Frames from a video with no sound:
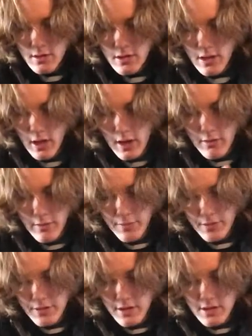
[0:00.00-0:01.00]
Then we
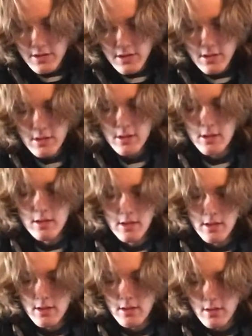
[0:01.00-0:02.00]
put
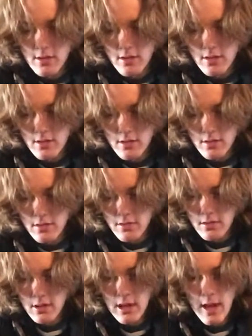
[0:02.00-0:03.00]

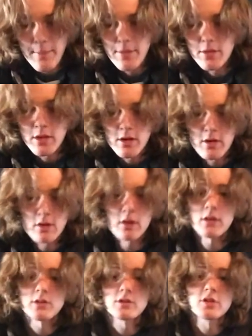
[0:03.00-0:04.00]
the cap in there. I
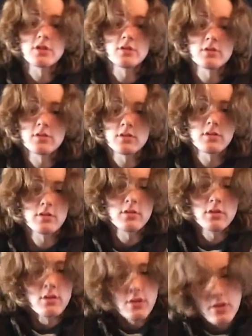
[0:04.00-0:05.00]
guess
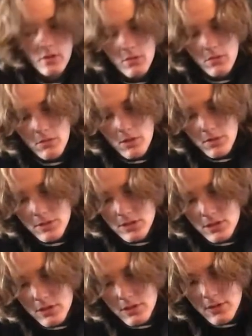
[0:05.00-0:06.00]
we're not
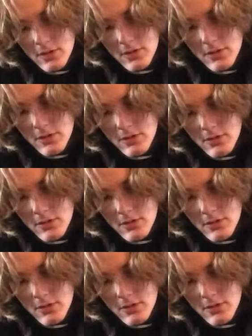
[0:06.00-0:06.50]
missing anything else.